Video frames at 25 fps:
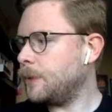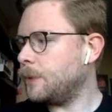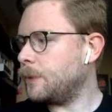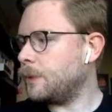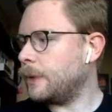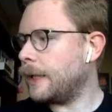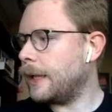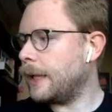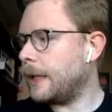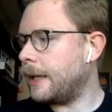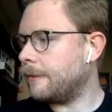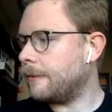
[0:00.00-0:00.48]

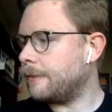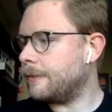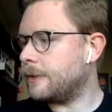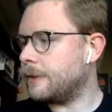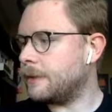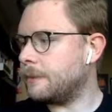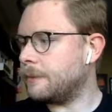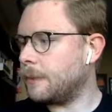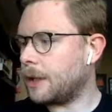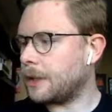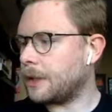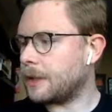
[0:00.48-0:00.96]
We have
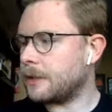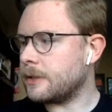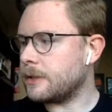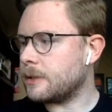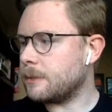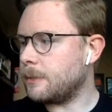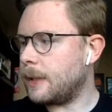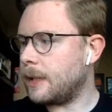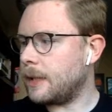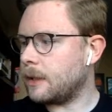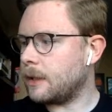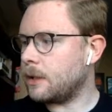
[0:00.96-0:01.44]
the market
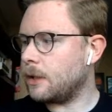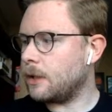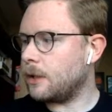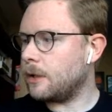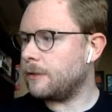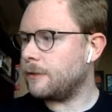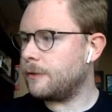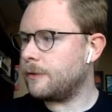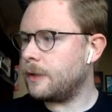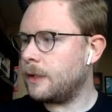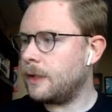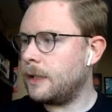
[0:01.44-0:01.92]
demand
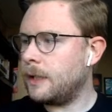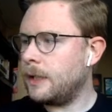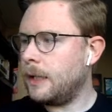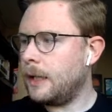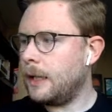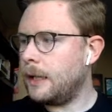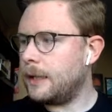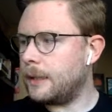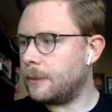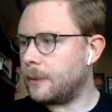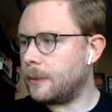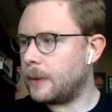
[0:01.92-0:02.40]
curve,
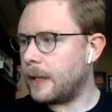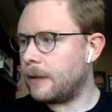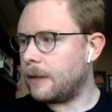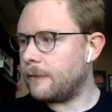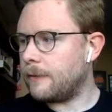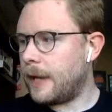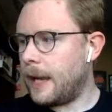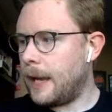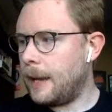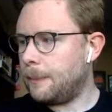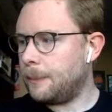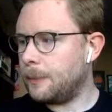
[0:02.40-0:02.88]
and then we have
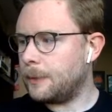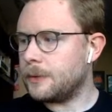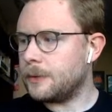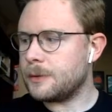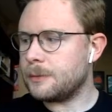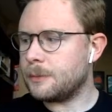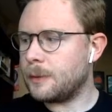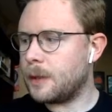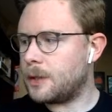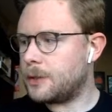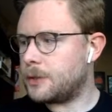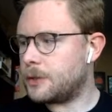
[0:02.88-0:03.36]

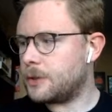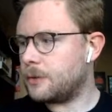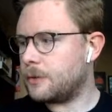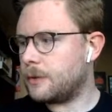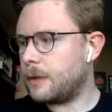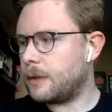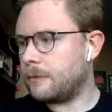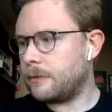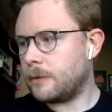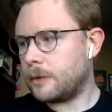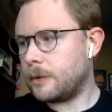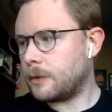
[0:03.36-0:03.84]
Apple's marginal
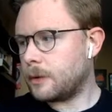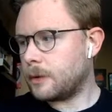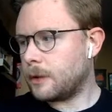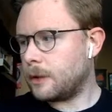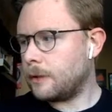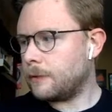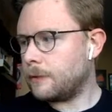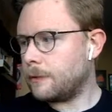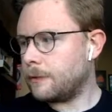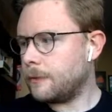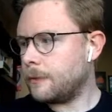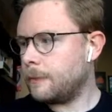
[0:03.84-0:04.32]
revenue
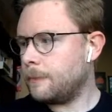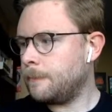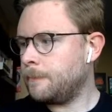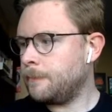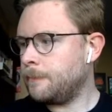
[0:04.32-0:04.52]
curve.